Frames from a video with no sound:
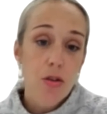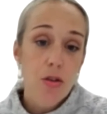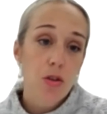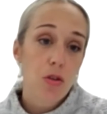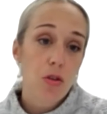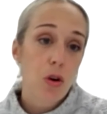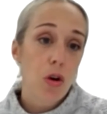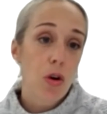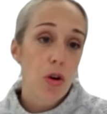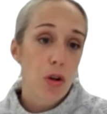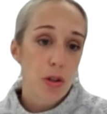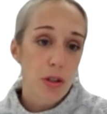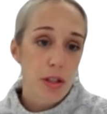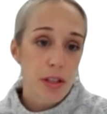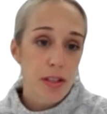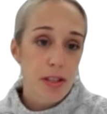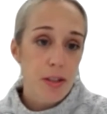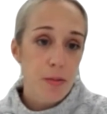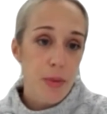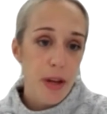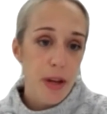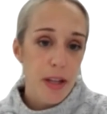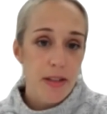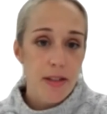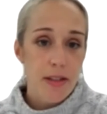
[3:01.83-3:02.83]
who not only
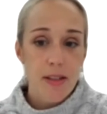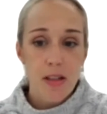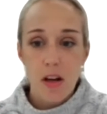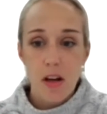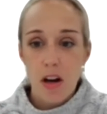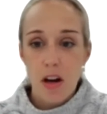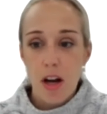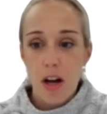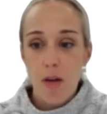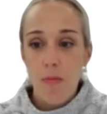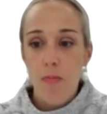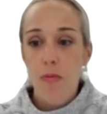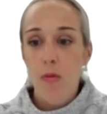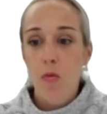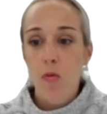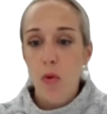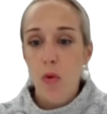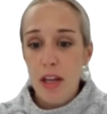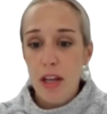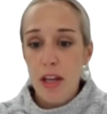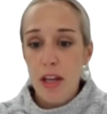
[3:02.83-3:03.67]
spends time